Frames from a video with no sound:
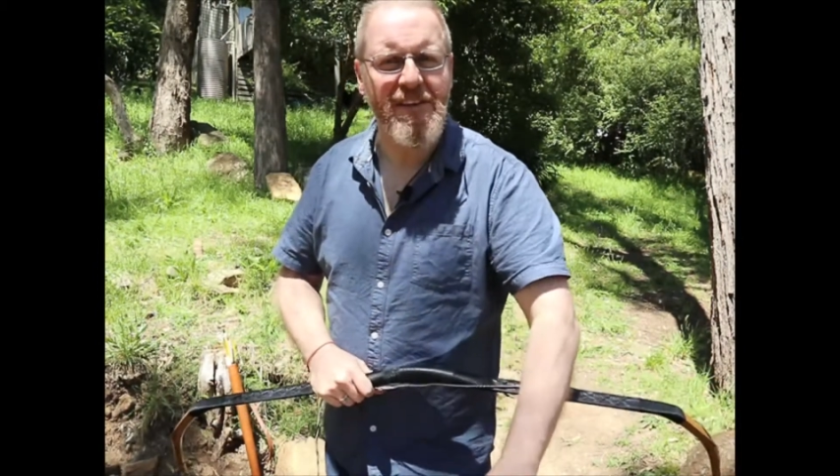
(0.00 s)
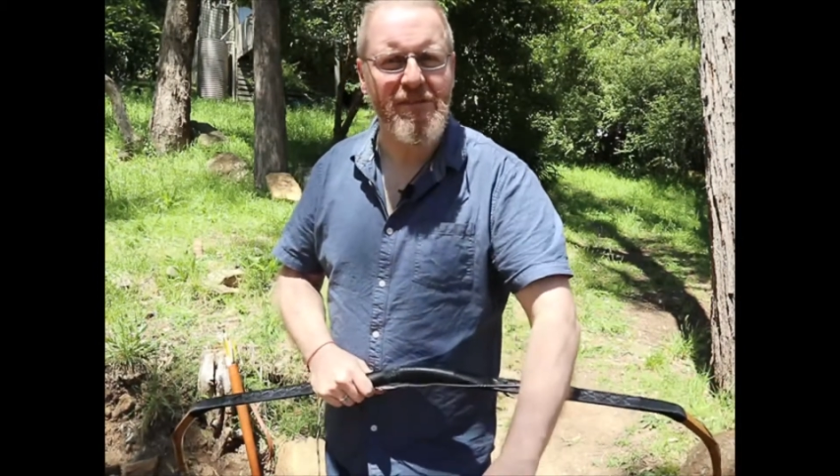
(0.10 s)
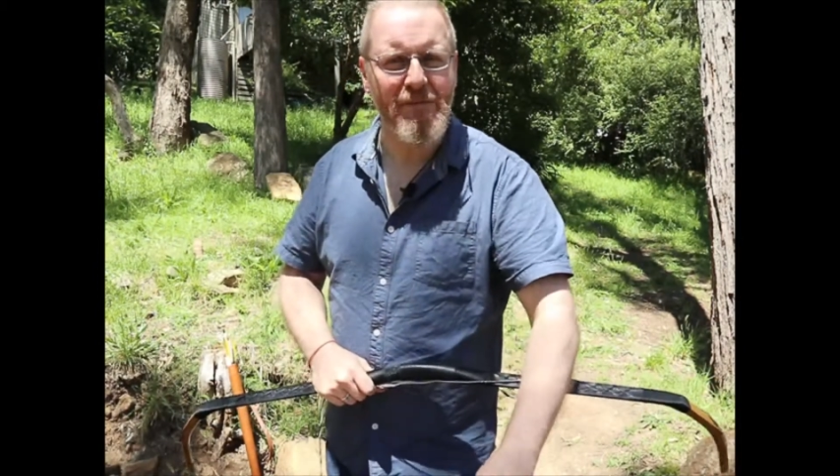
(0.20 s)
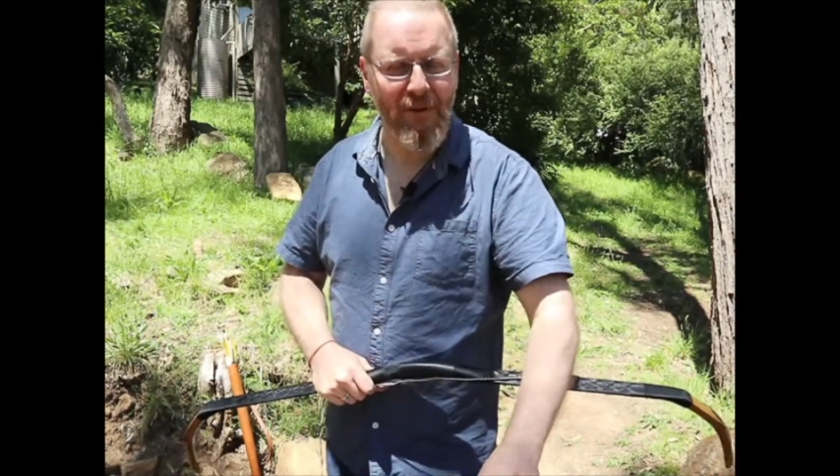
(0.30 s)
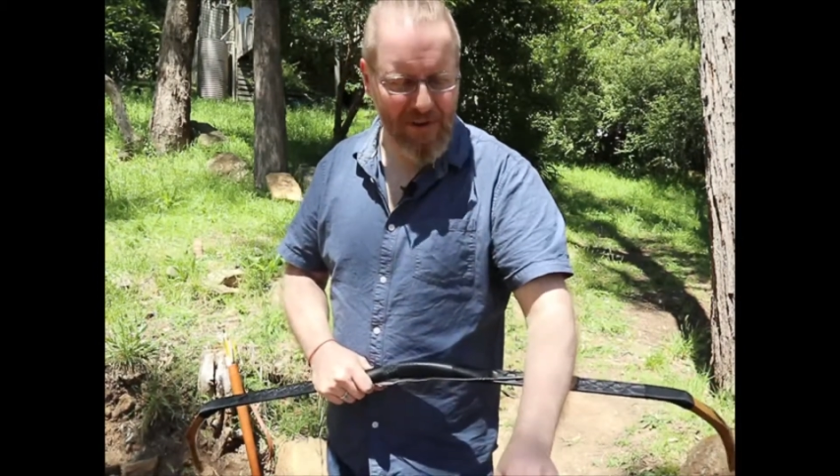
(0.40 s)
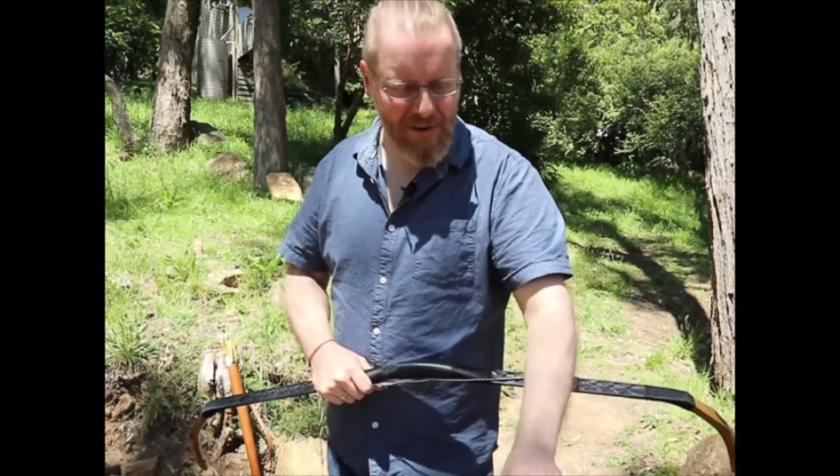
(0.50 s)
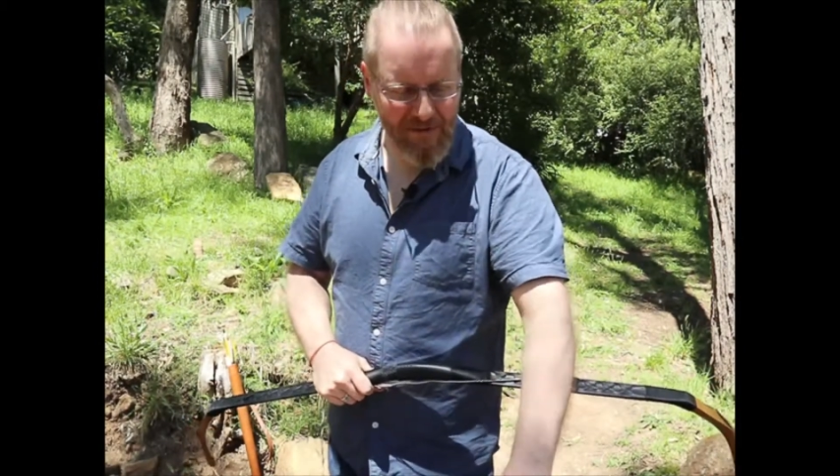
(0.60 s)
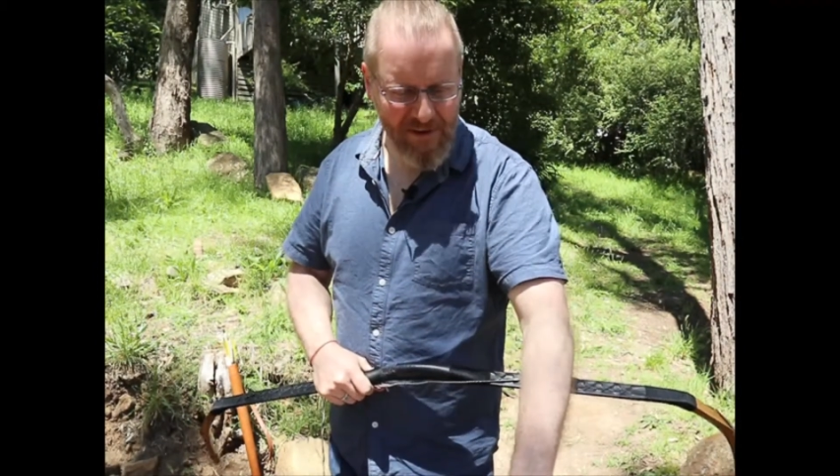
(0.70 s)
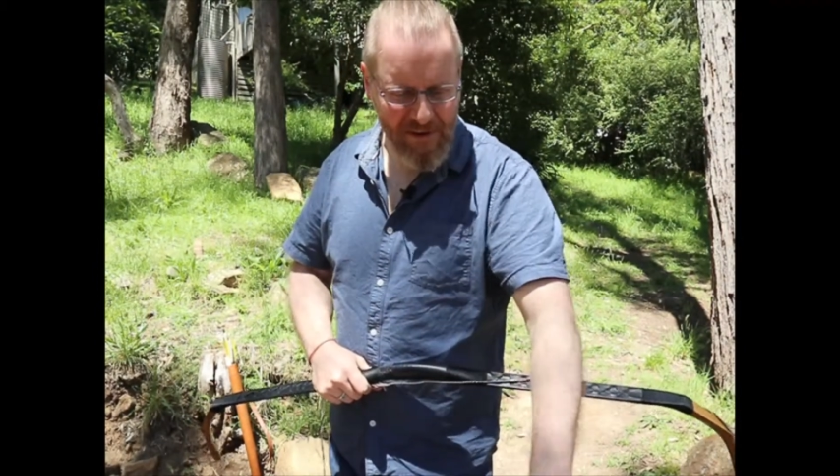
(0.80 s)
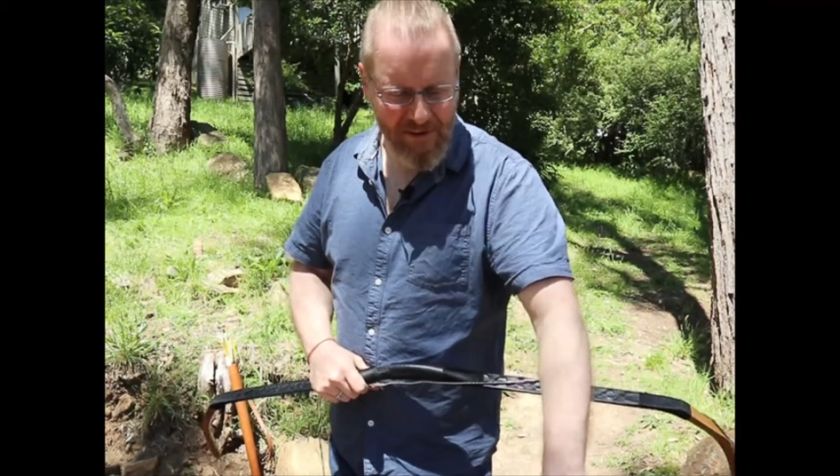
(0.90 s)
it's blocking
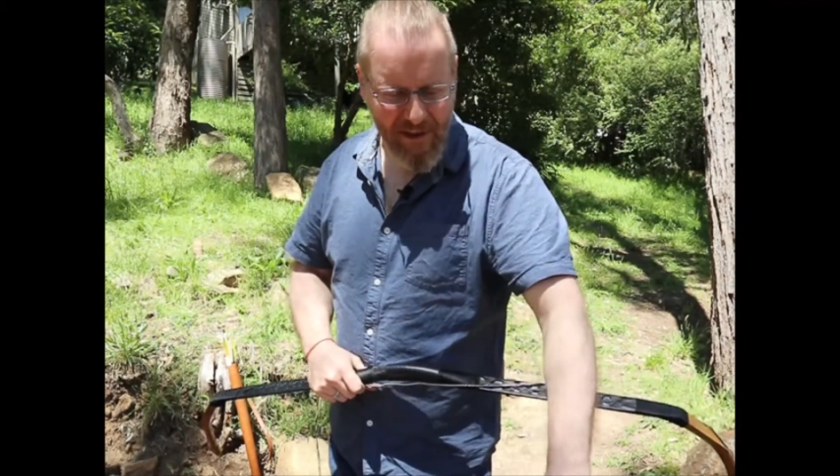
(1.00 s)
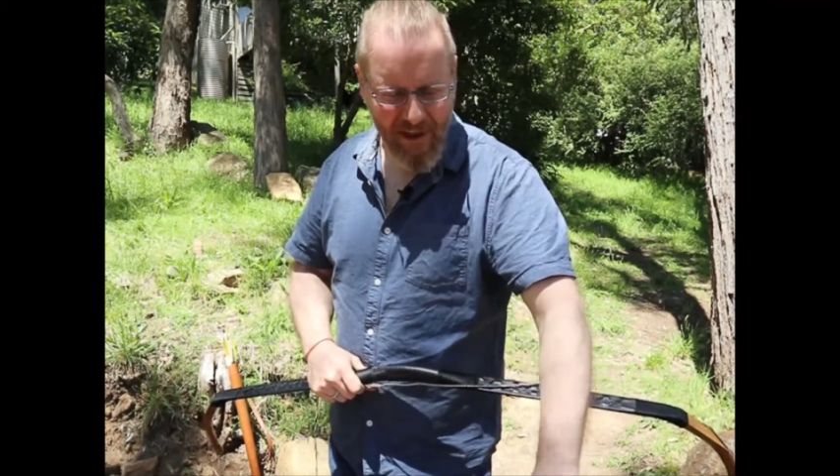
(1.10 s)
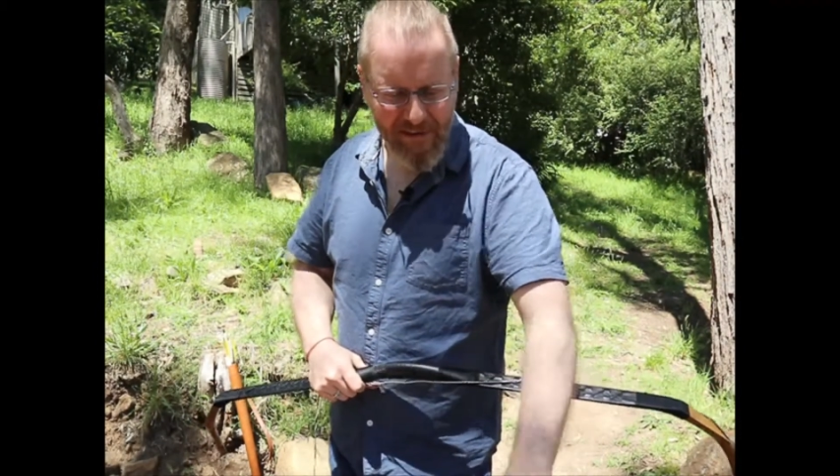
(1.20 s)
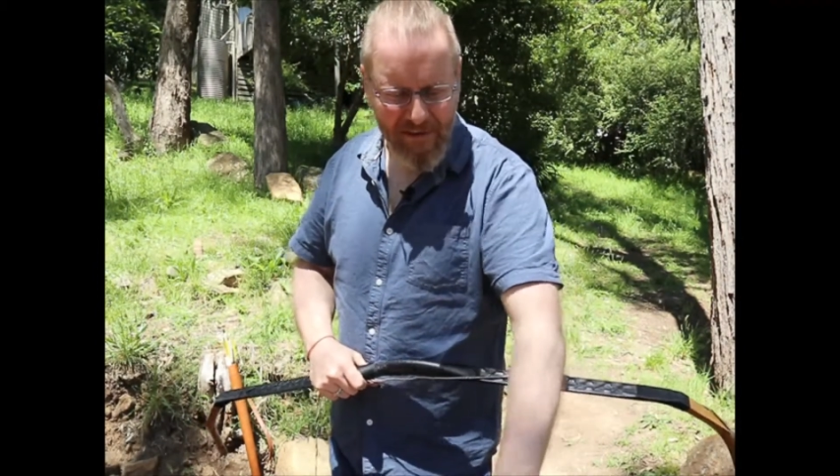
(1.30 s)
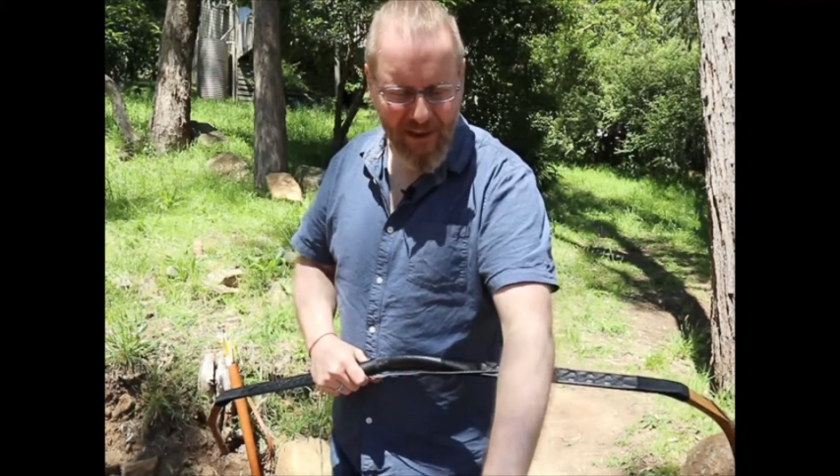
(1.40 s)
up the text.